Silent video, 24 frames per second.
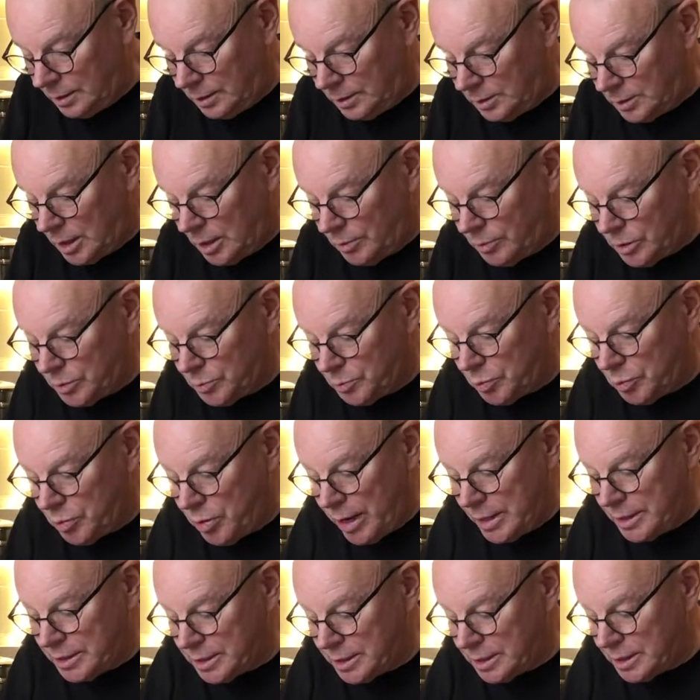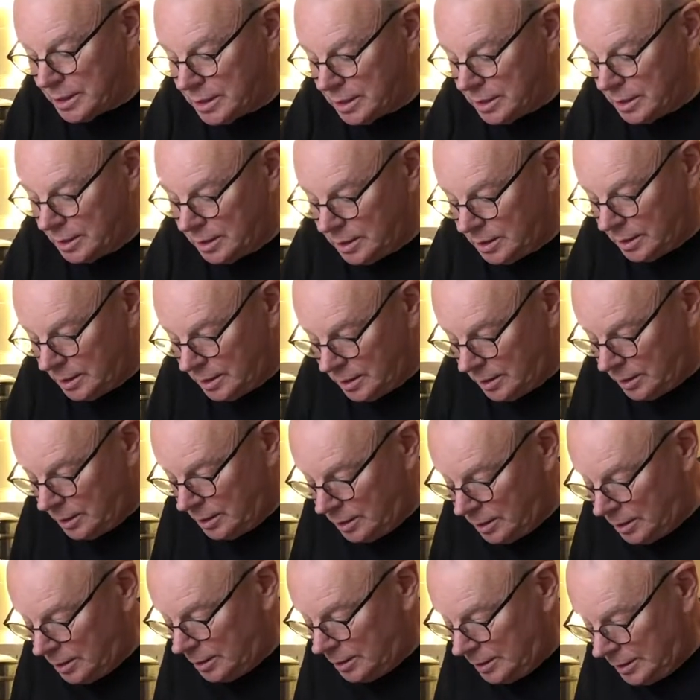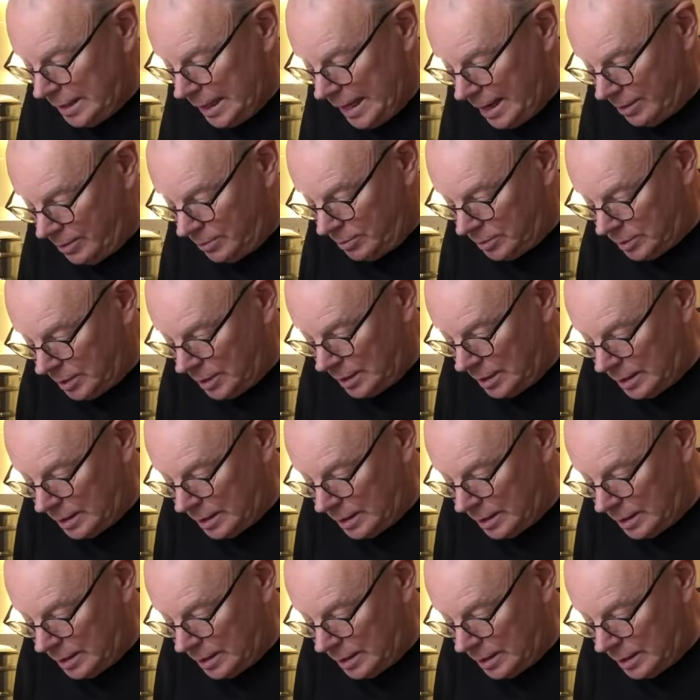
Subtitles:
so it's pressed down